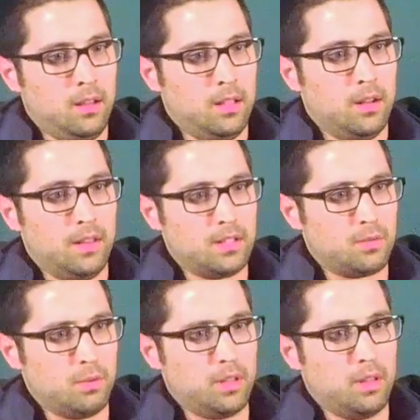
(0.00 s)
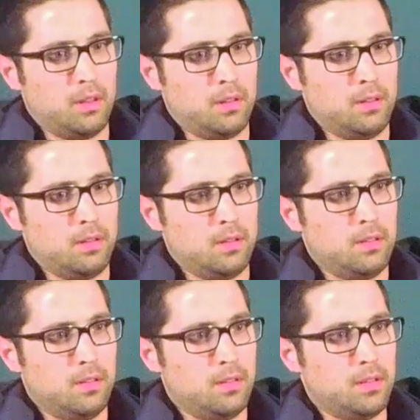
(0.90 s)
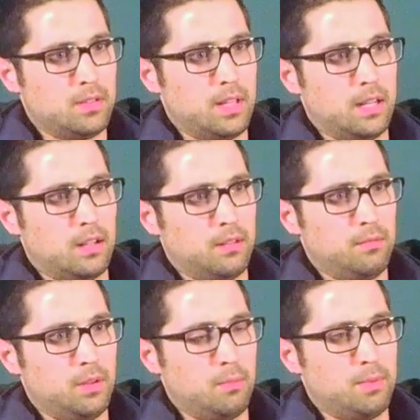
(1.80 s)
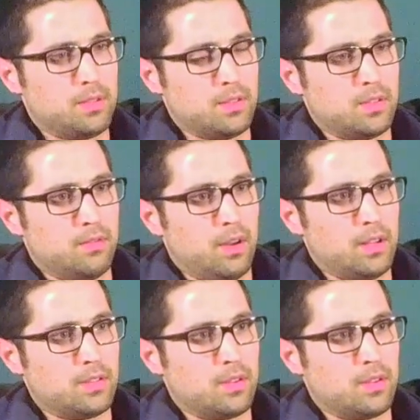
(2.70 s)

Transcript: You know, that's really the the stand up you know business advice.